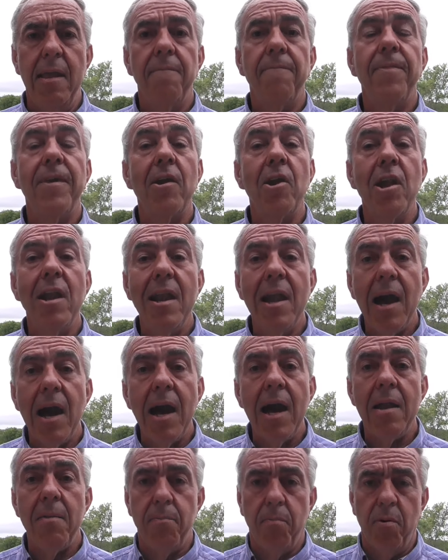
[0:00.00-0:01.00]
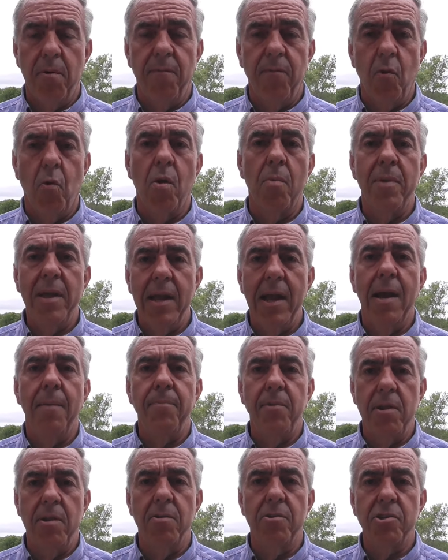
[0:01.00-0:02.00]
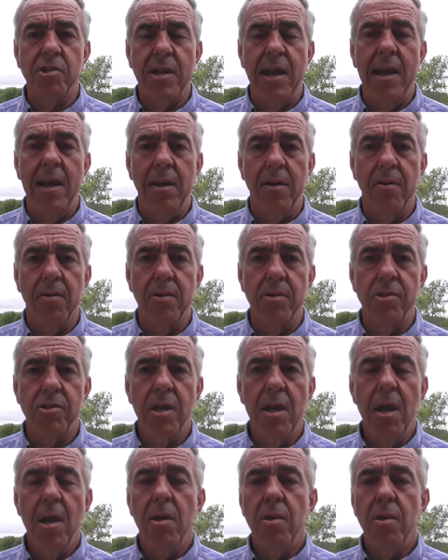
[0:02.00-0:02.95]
if they're not performing up to your standards.